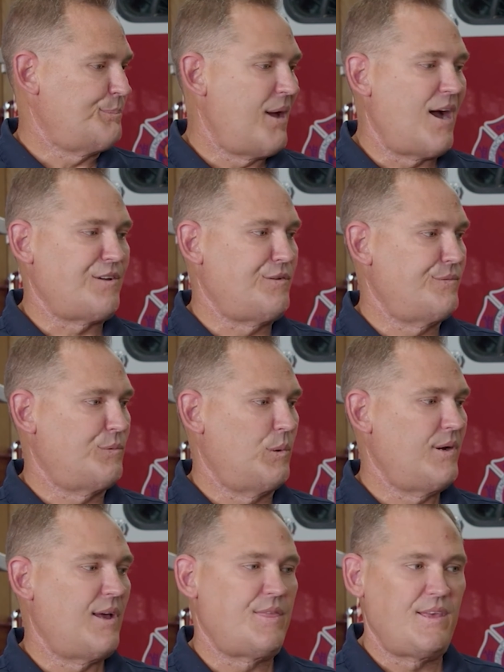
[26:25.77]
passion
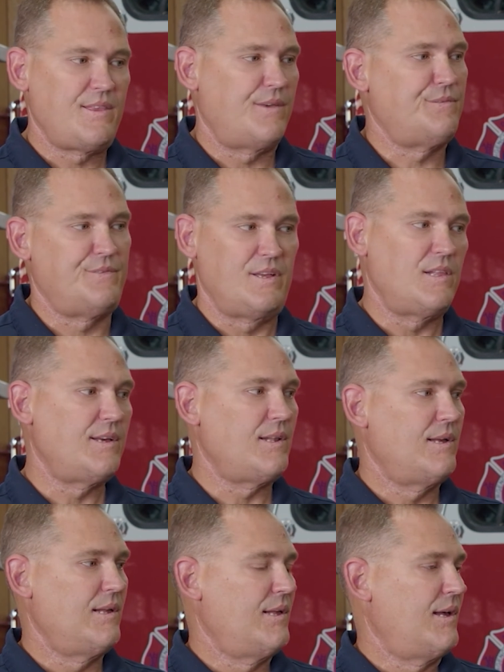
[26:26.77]
for it, and I think they feel it.